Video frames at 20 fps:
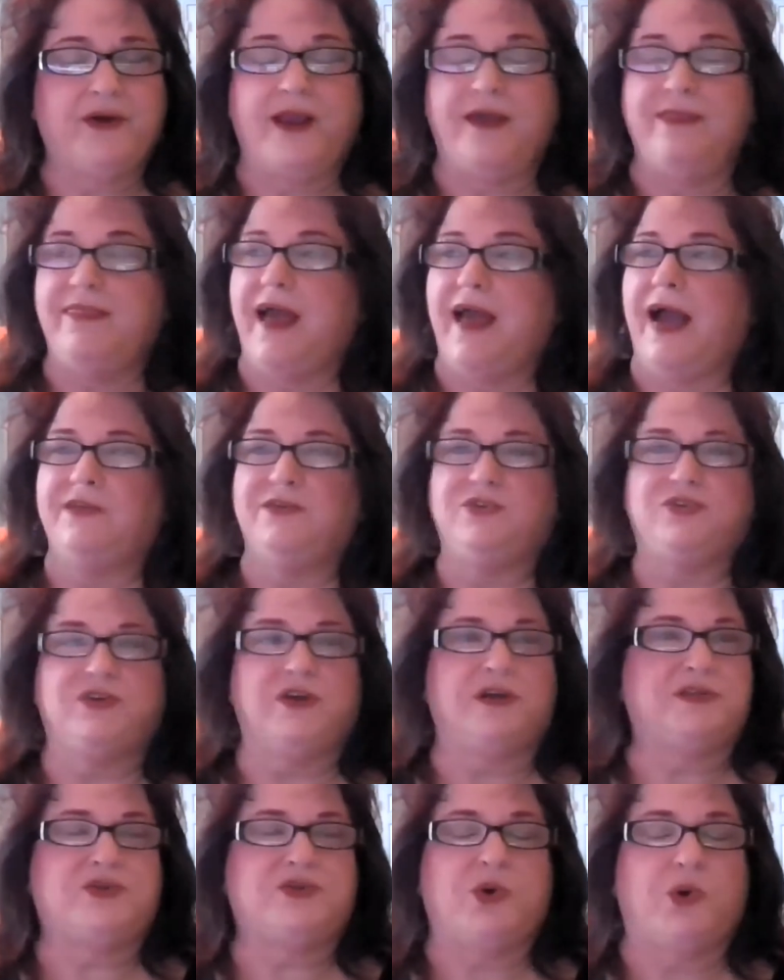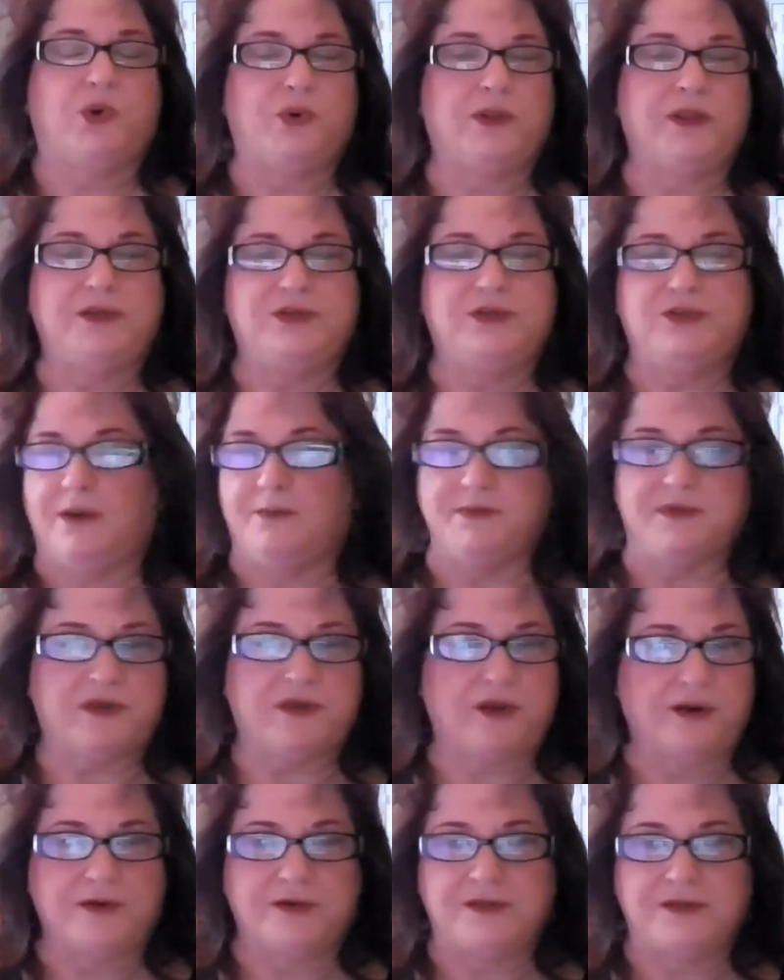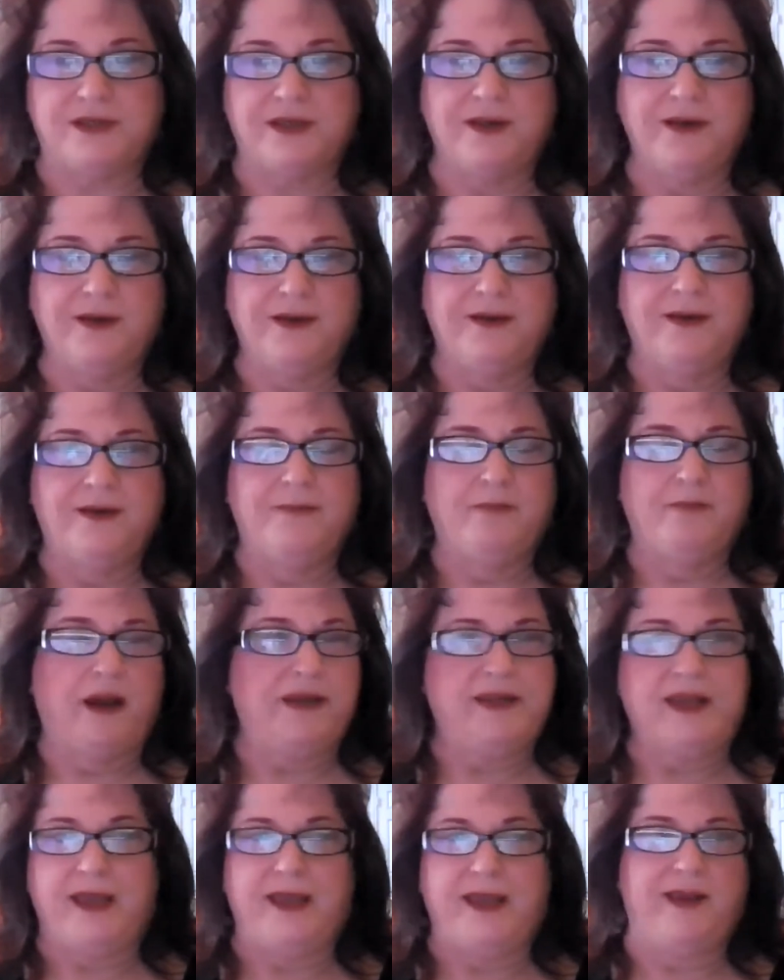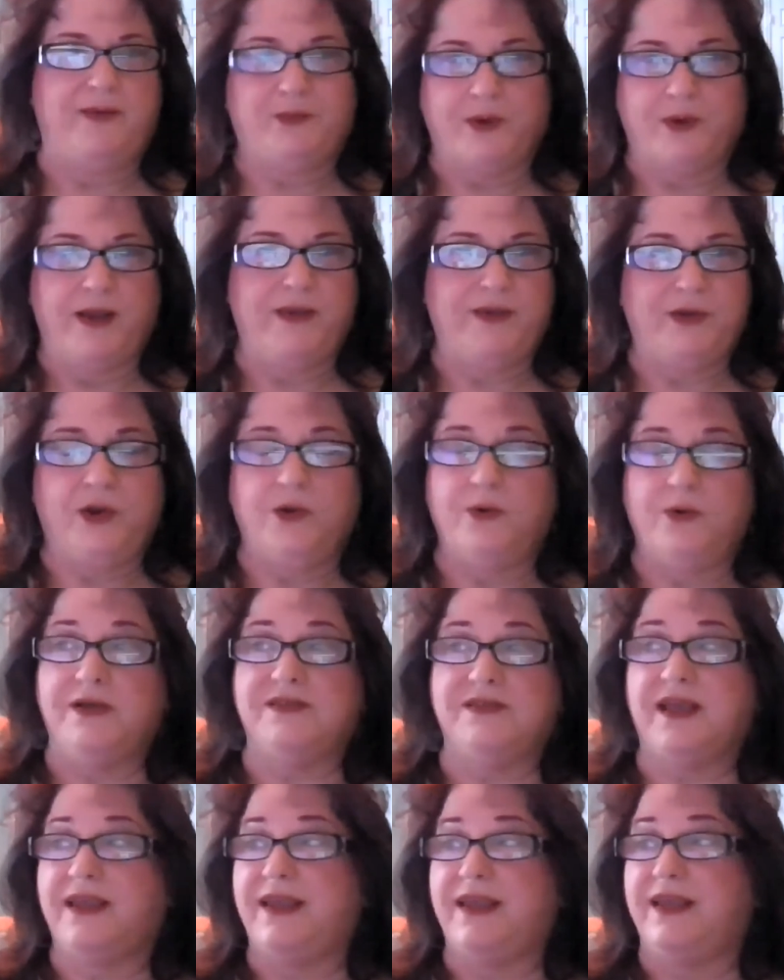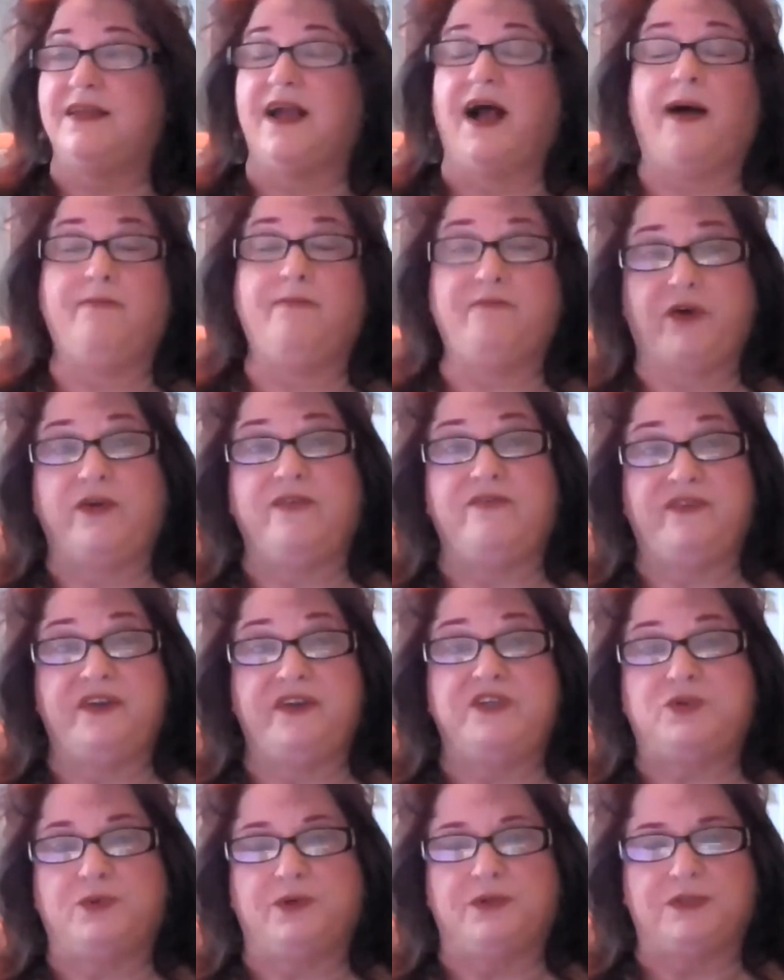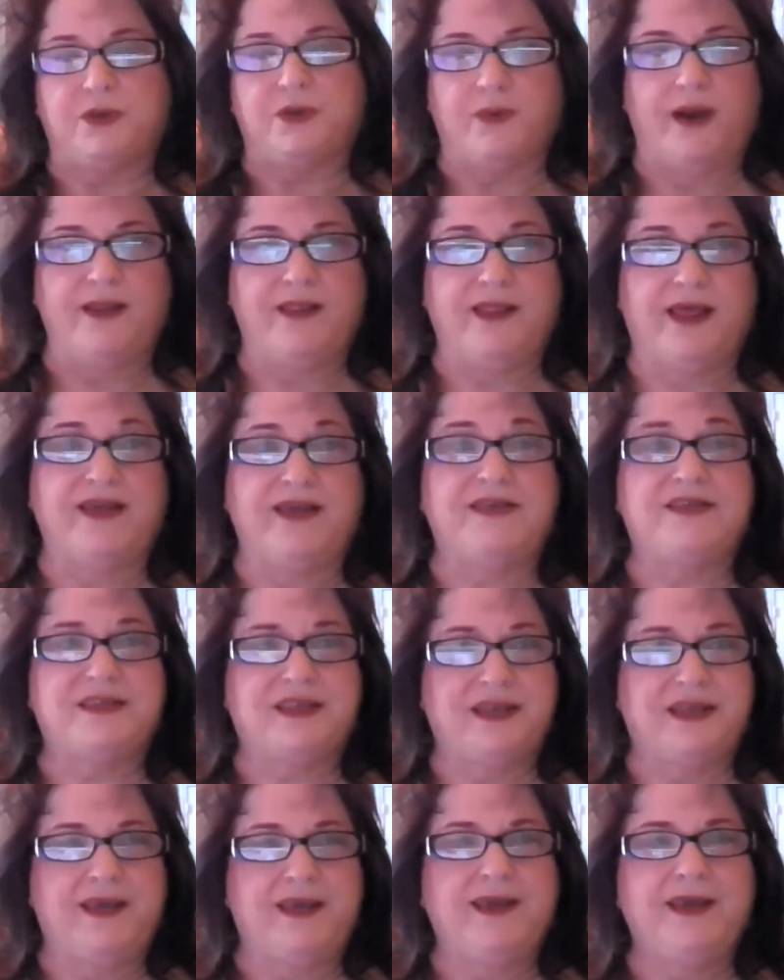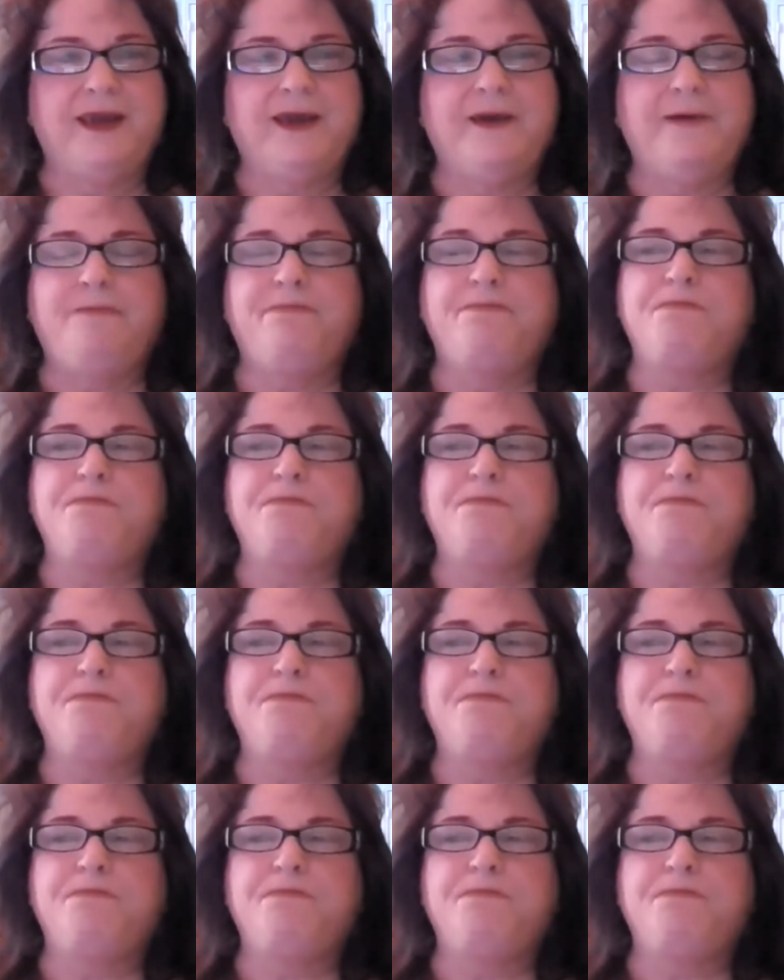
And that just totally jumpstarts my day, right? Because I'm very visual, so I like seeing it.